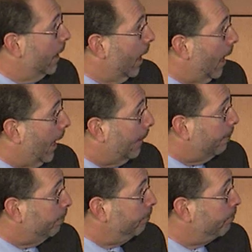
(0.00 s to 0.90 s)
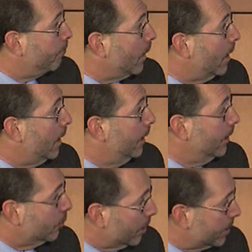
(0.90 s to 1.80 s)
In
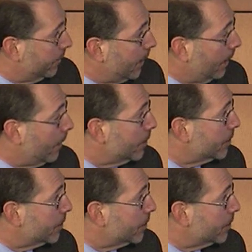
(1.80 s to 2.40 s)
the interest of time, I'll